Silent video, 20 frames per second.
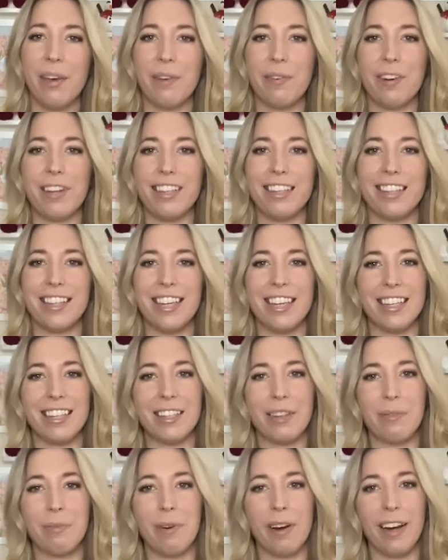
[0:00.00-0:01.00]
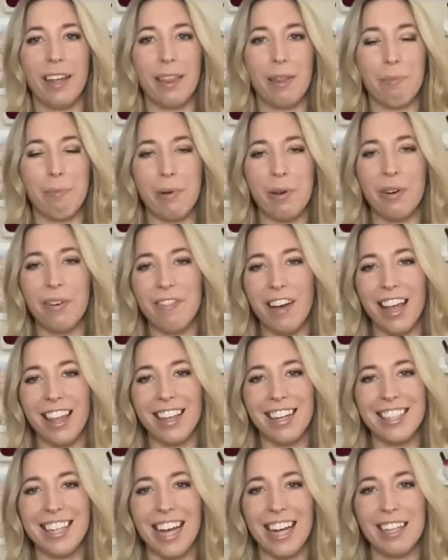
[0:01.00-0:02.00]
was this Winnie the Pooh
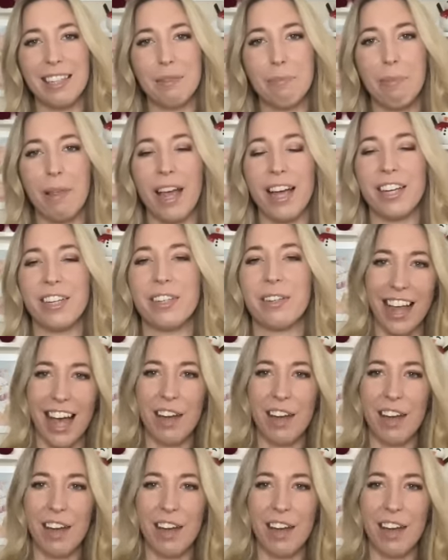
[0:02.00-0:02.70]
Valentine's plush.